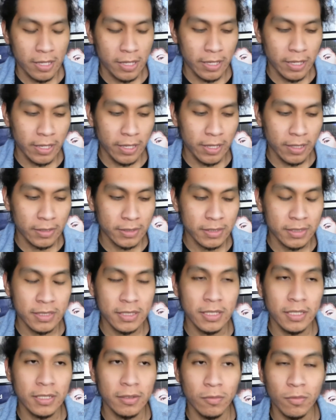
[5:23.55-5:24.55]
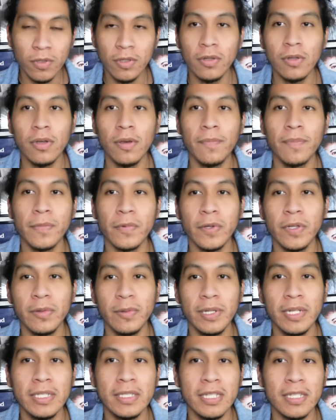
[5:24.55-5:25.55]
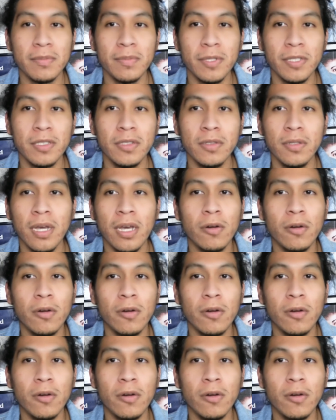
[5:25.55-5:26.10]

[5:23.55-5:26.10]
and see what it really takes me into.